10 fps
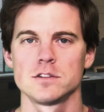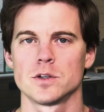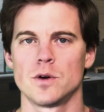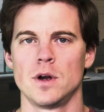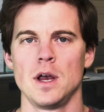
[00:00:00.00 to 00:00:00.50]

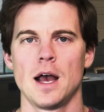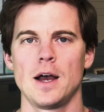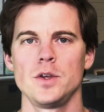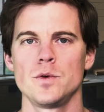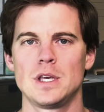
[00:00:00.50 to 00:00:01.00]
so how
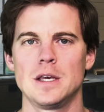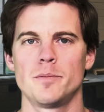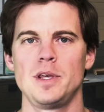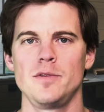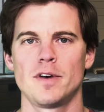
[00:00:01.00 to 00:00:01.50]
you get
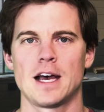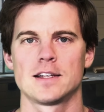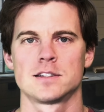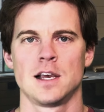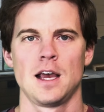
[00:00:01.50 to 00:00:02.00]

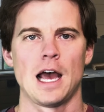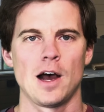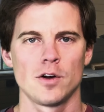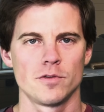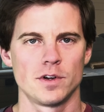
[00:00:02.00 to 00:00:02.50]
PFAS
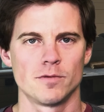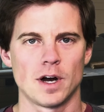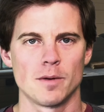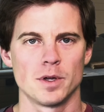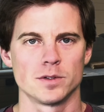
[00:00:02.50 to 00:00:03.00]
out of an
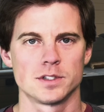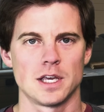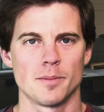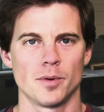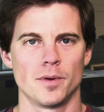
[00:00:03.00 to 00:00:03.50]
environmental
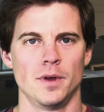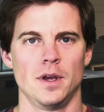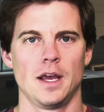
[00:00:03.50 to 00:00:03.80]
sample